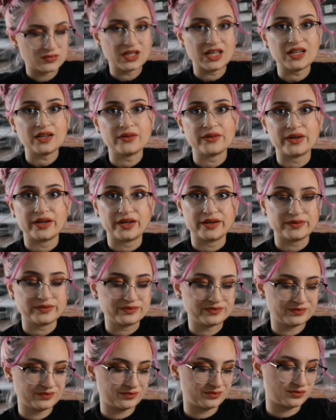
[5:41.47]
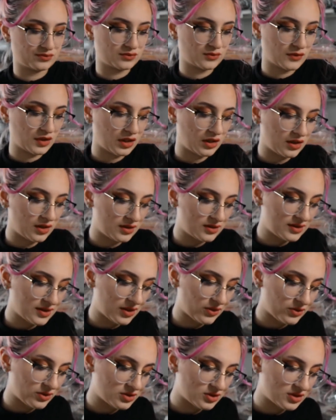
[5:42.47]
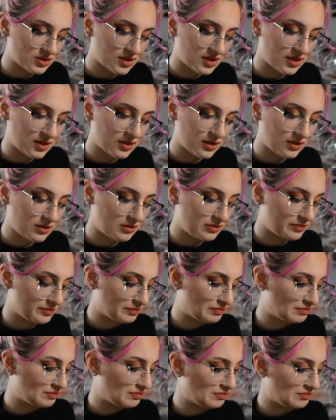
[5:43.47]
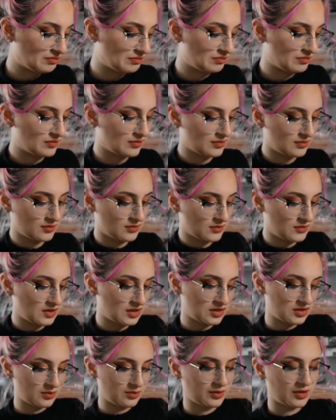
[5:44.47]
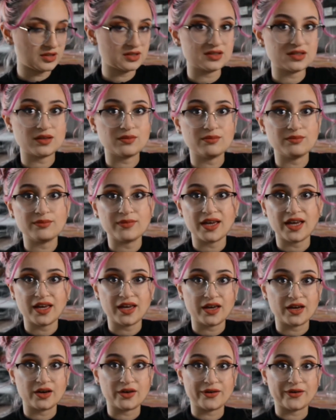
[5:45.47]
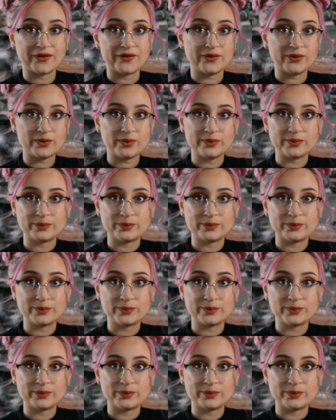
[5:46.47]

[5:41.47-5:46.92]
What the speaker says: Anyway, now we're just gonna spread some mayo